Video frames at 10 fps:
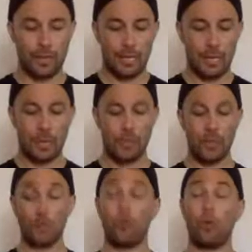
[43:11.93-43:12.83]
And I want you
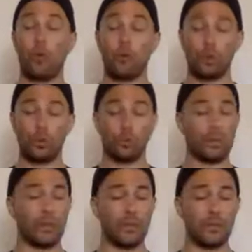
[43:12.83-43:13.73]
to hold,
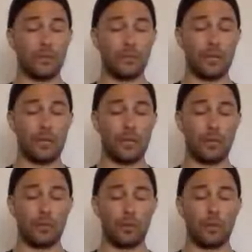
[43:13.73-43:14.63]
without strain,
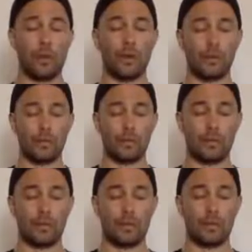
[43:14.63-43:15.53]
your
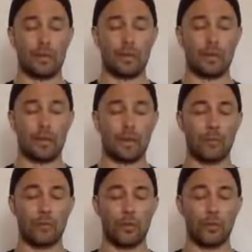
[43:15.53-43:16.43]
awareness at that
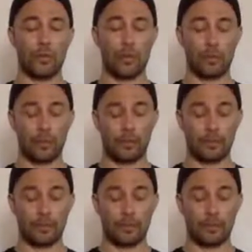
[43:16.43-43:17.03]
root chakra.